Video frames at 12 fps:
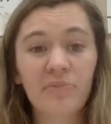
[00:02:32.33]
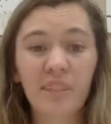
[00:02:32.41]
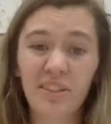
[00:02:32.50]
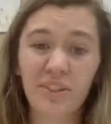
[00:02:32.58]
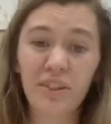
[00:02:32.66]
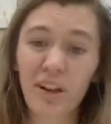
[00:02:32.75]

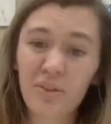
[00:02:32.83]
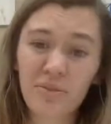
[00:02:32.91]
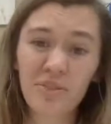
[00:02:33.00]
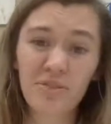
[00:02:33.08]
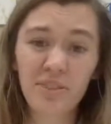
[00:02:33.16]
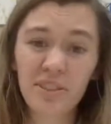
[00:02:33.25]
And the ground
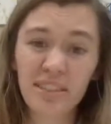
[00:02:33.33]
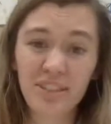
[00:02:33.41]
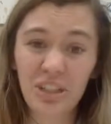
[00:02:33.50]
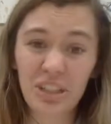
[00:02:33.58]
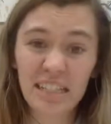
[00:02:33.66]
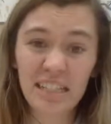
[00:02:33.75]
was really
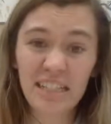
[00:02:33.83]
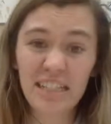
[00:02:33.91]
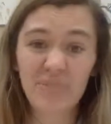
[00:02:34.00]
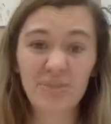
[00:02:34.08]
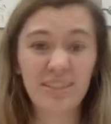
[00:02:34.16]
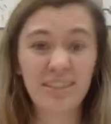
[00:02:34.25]
dirty and
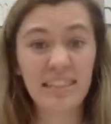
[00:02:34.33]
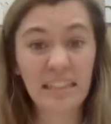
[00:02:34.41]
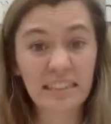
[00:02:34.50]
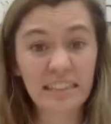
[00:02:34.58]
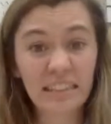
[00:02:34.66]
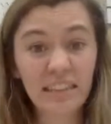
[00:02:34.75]
it was
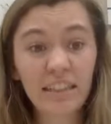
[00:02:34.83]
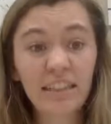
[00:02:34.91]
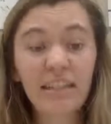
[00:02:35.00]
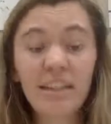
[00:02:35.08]
dusty,